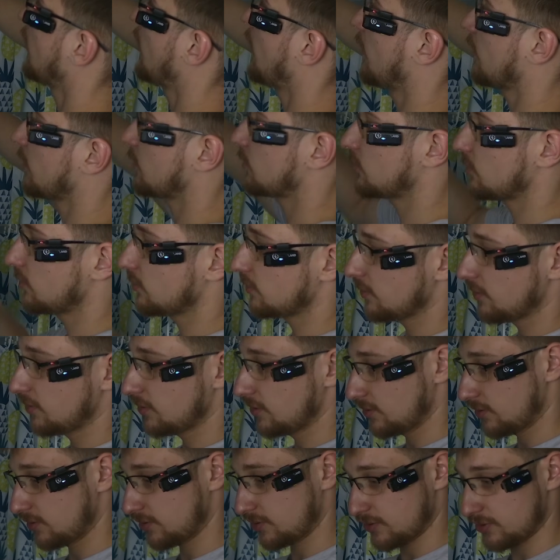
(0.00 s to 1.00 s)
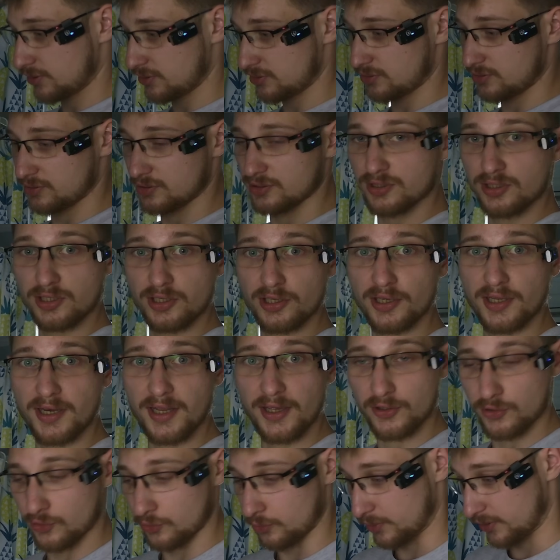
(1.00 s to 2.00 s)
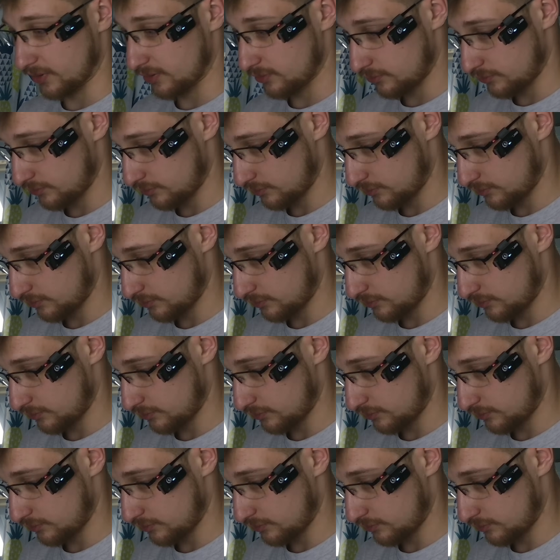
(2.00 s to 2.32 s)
actually connect to it.